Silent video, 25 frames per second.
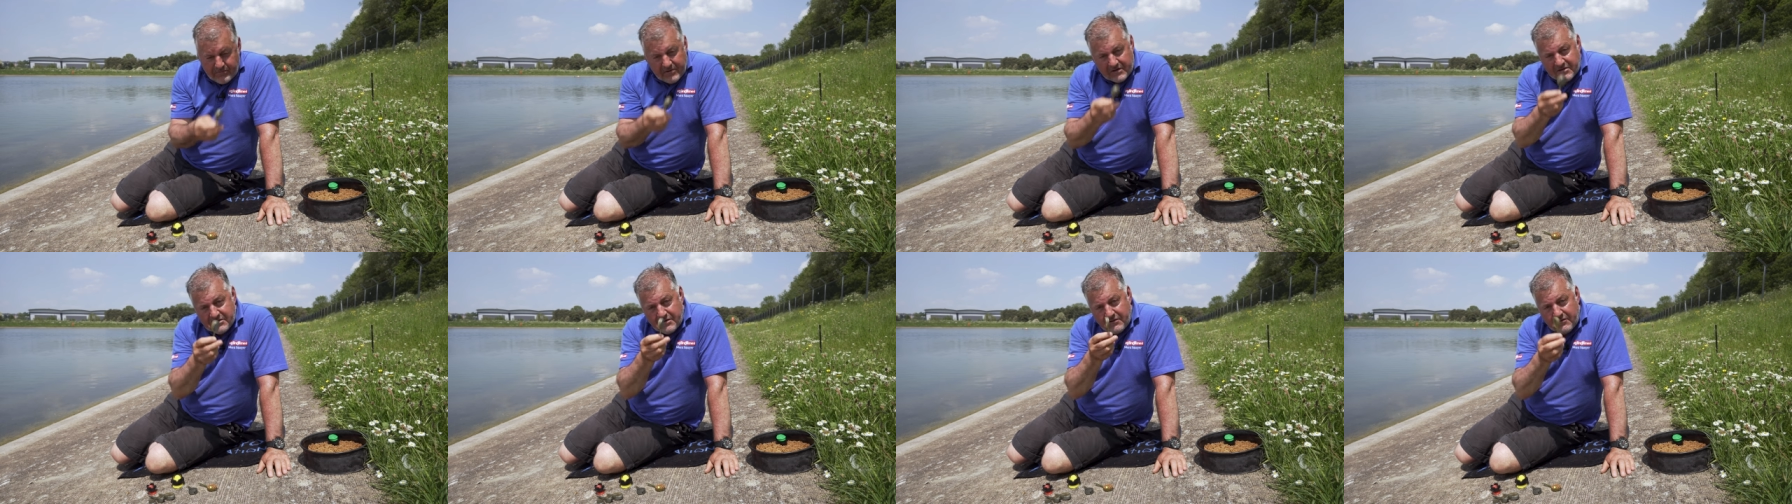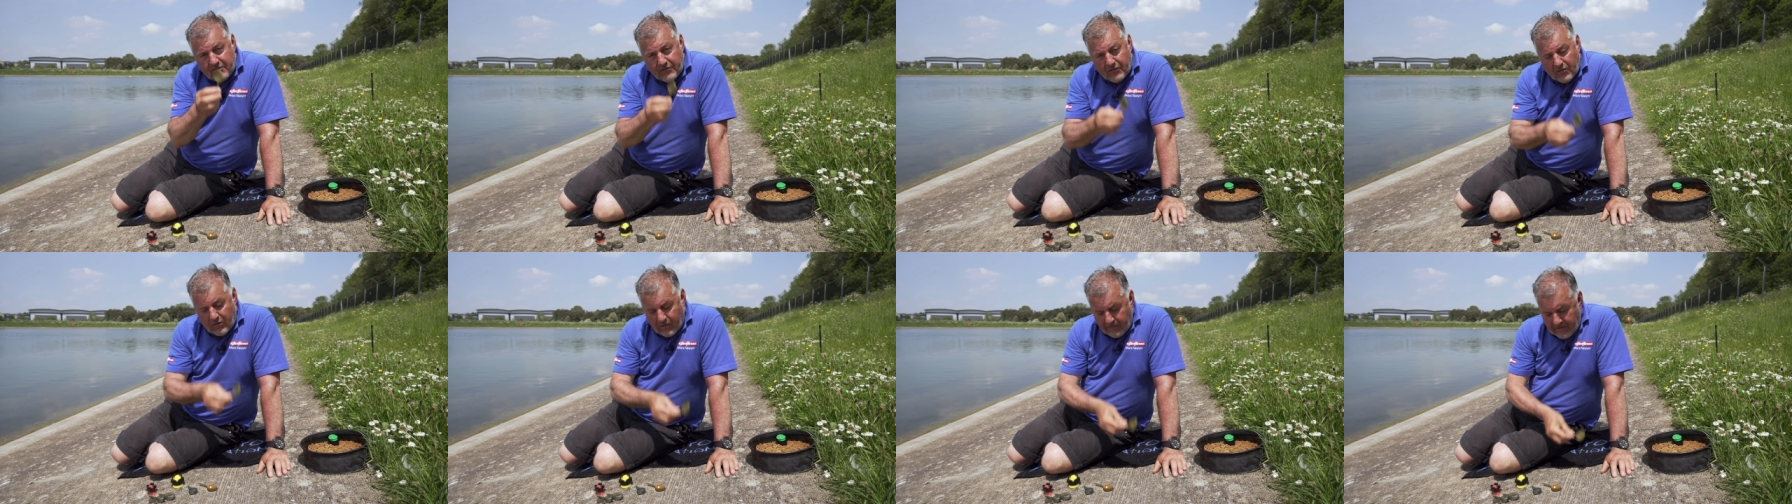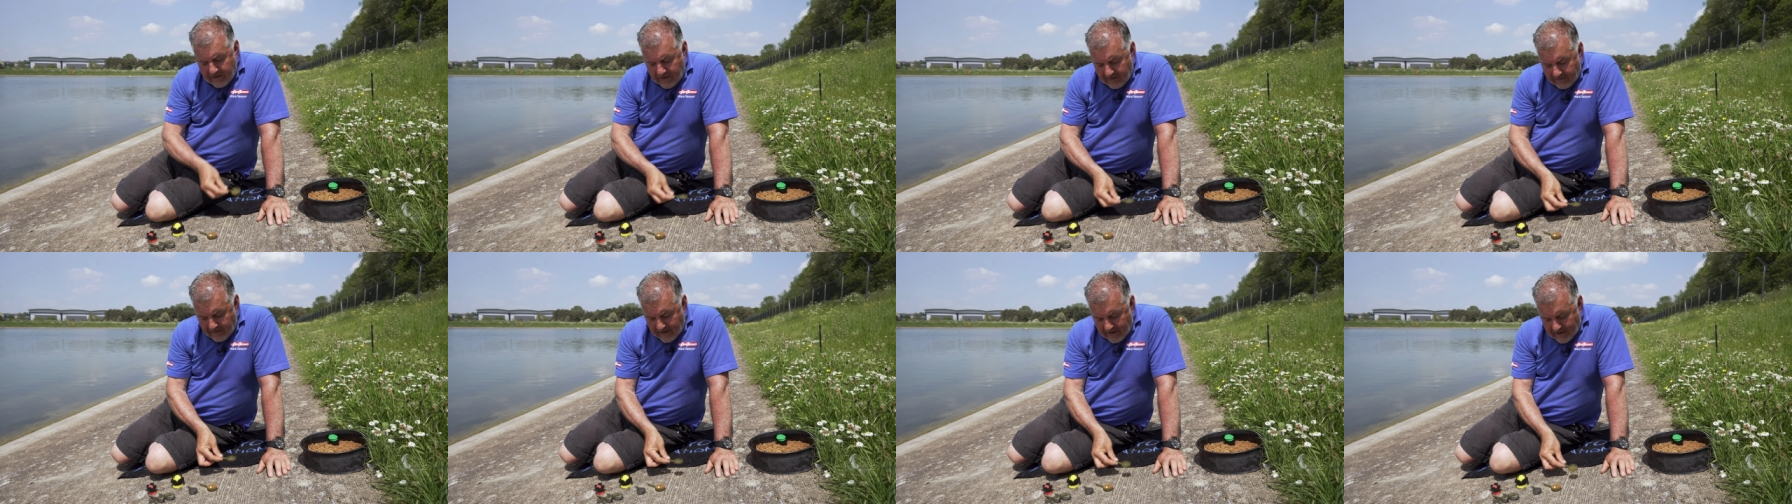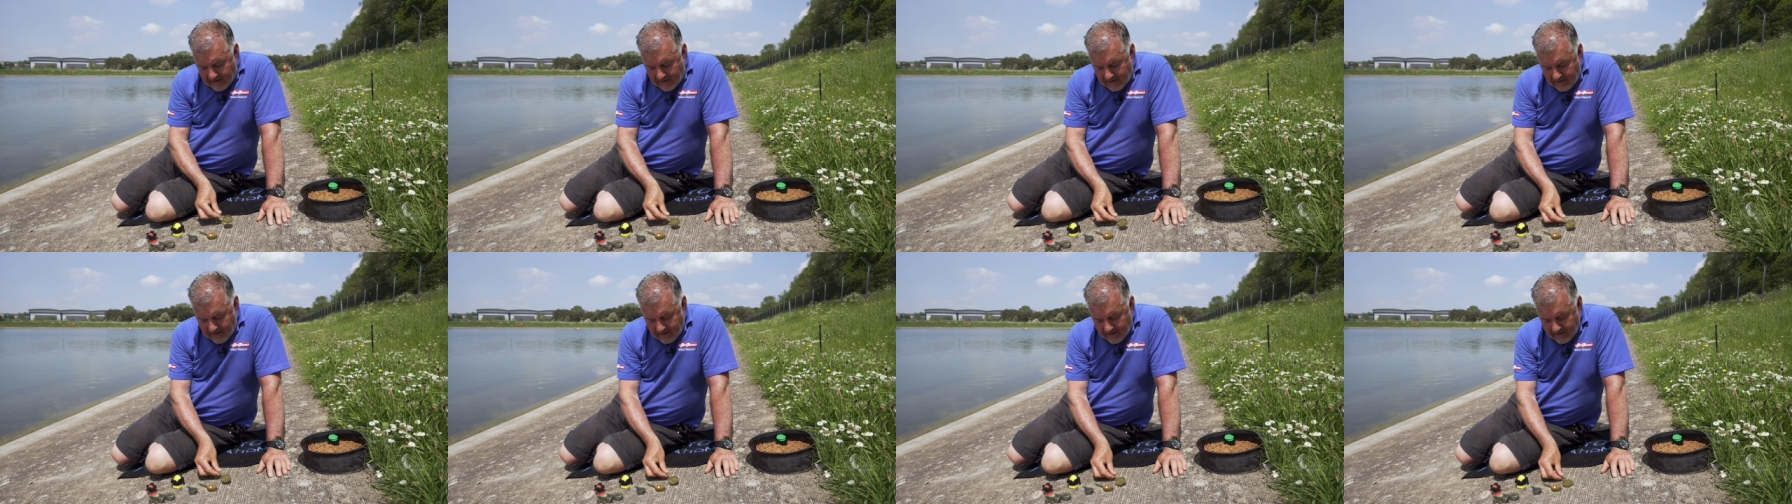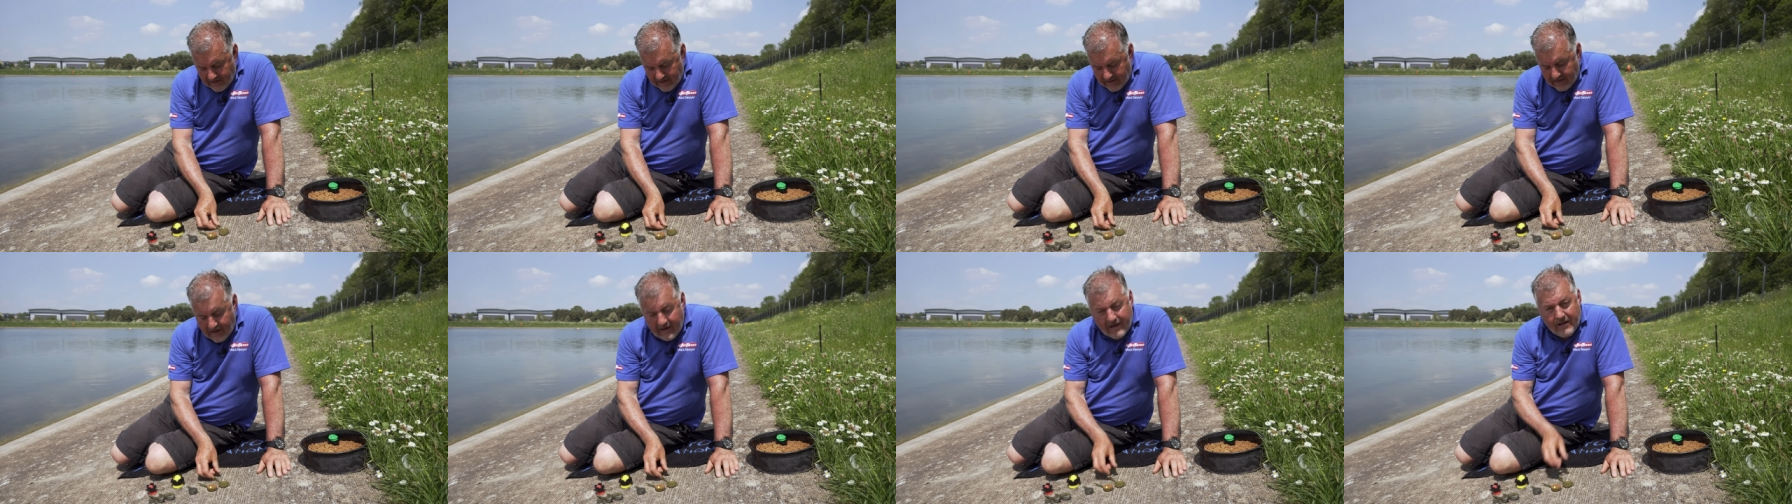Preston thought about that,
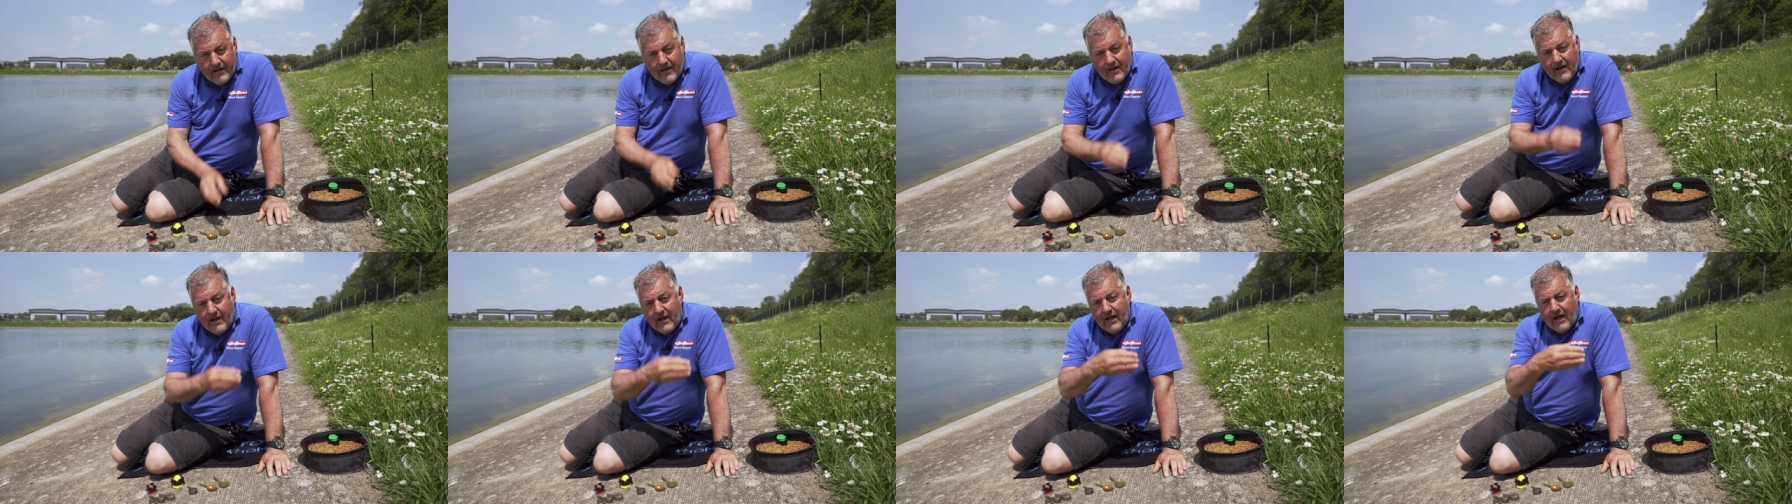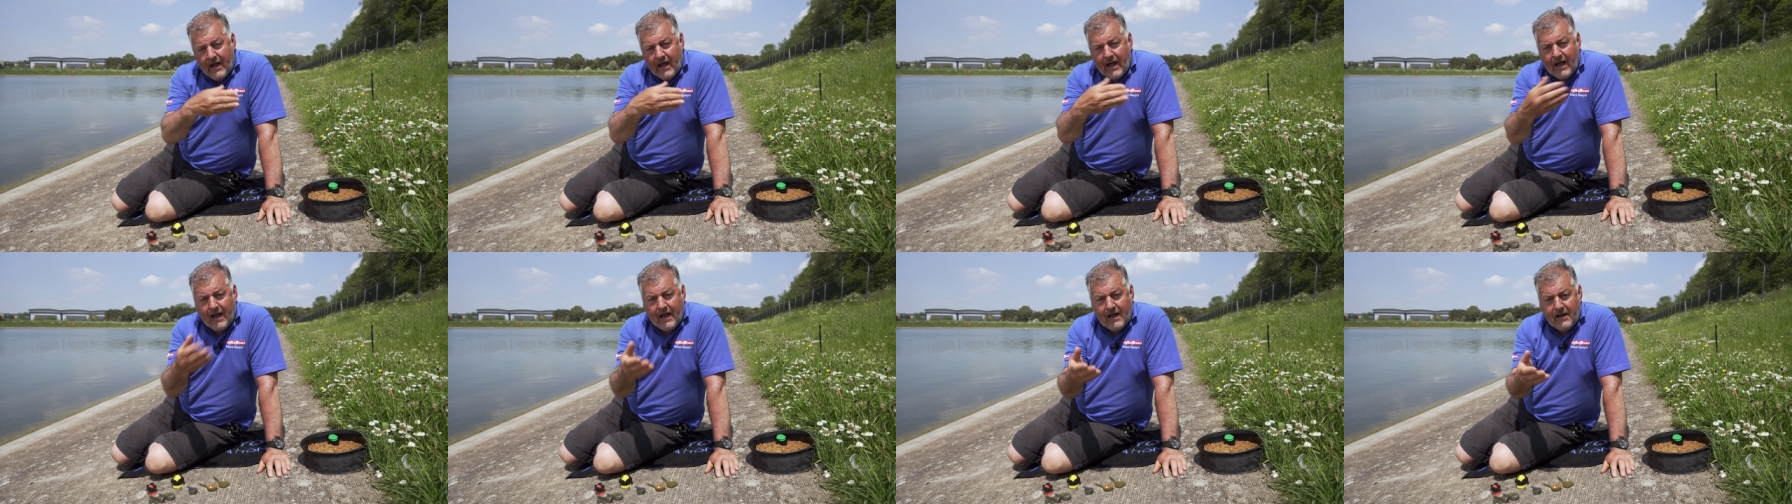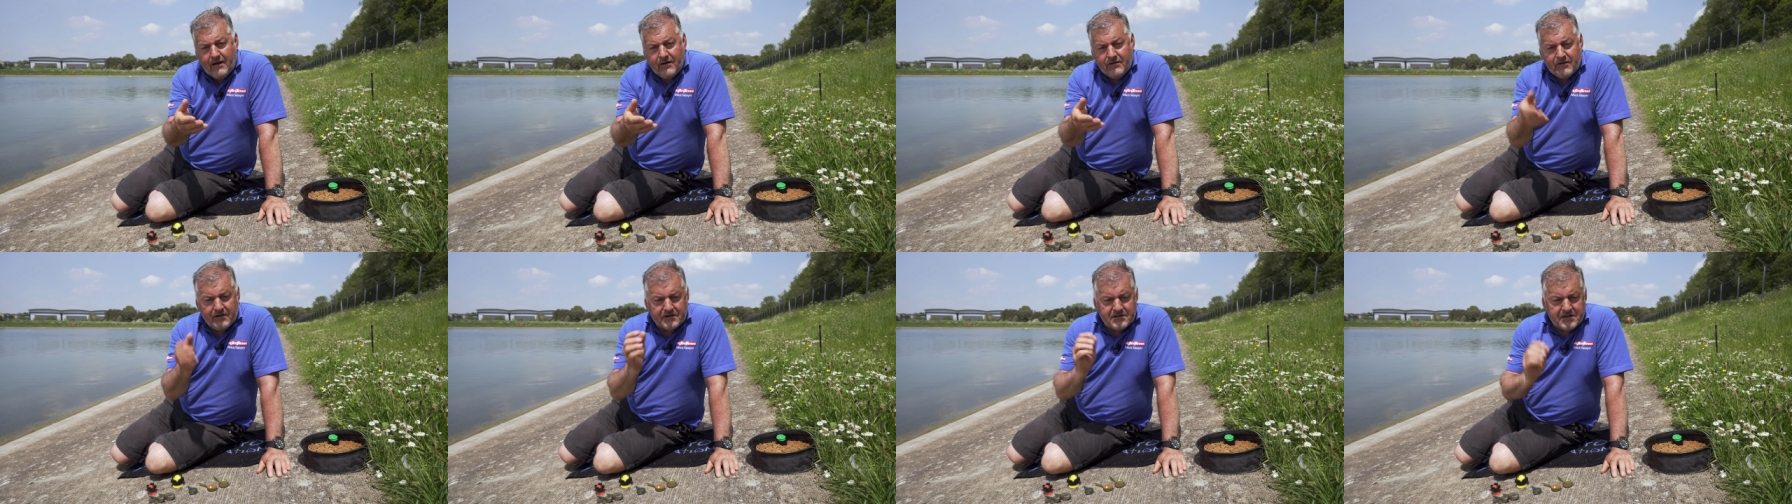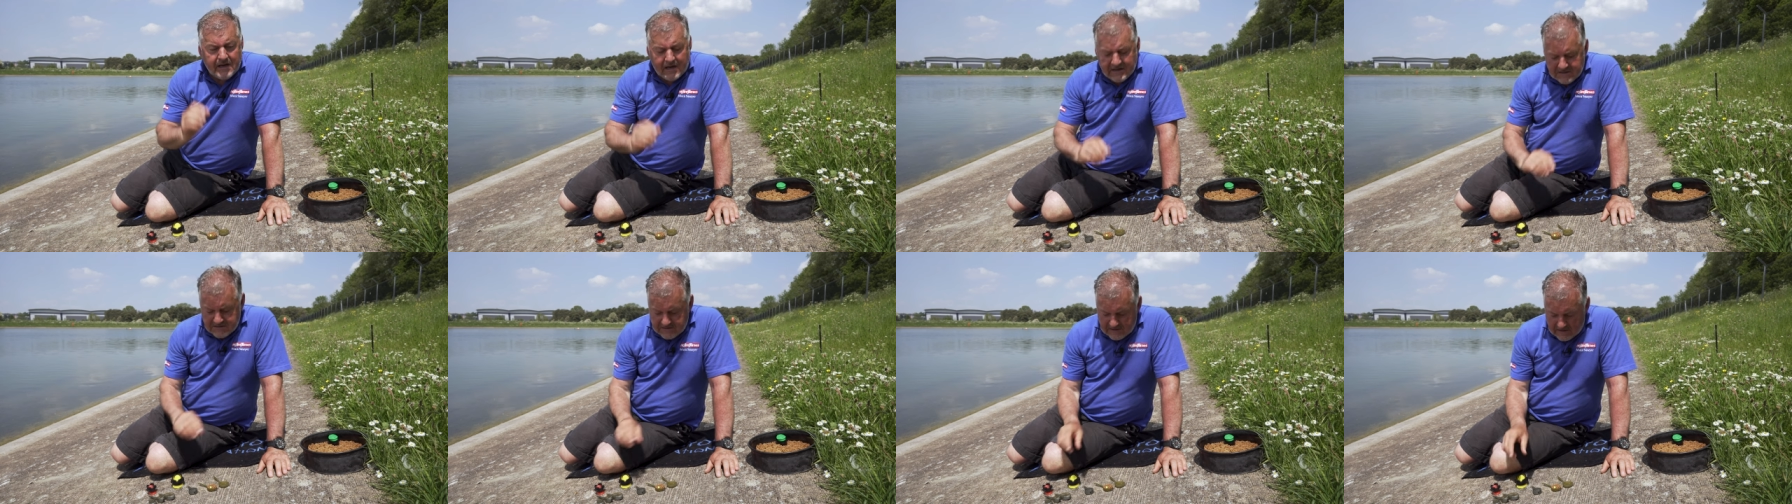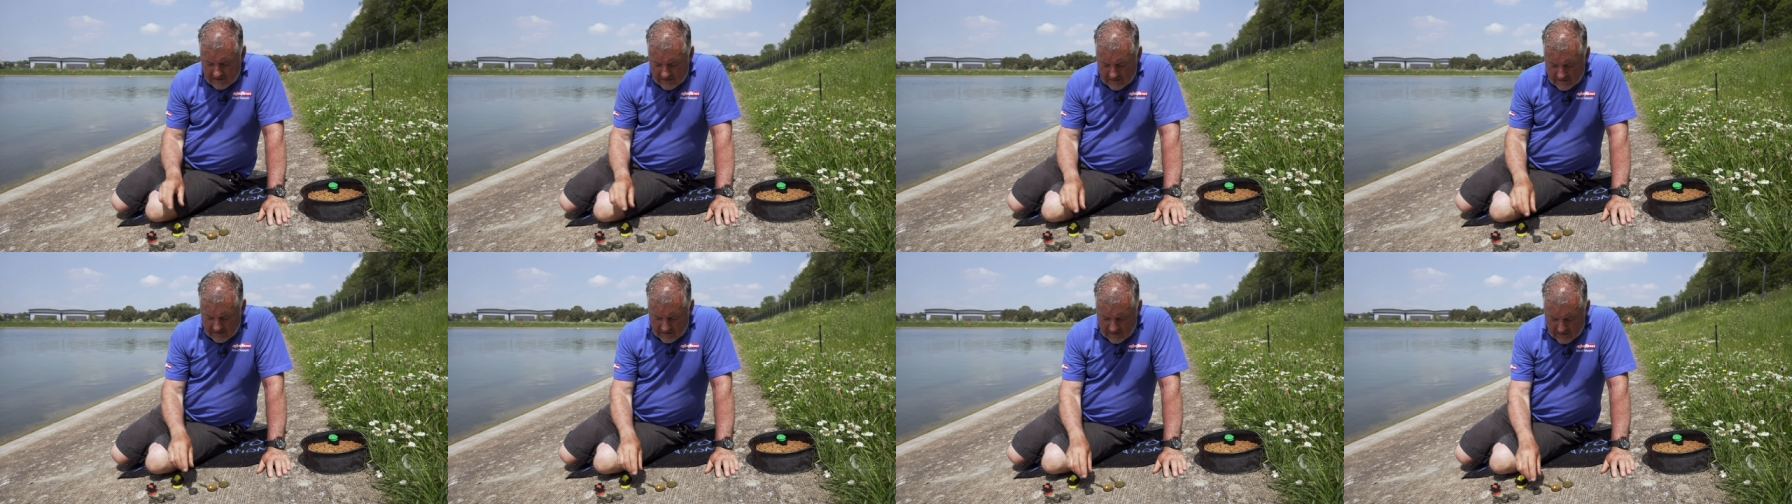and the
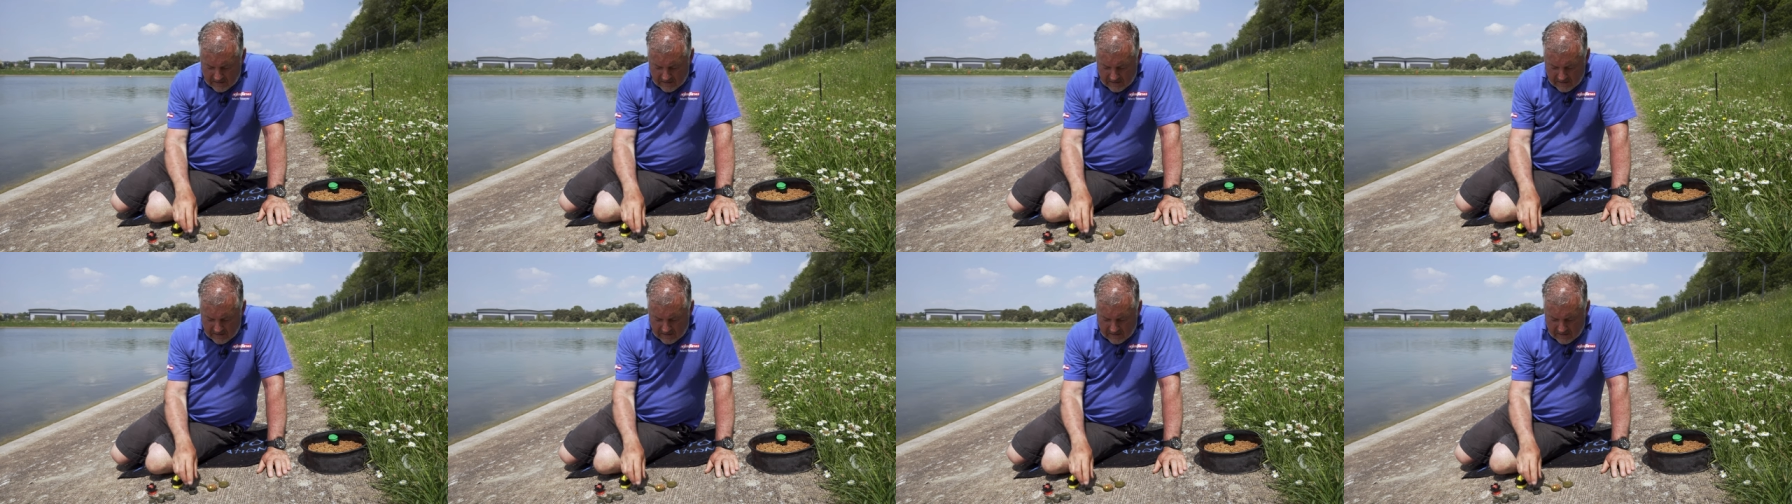tactic,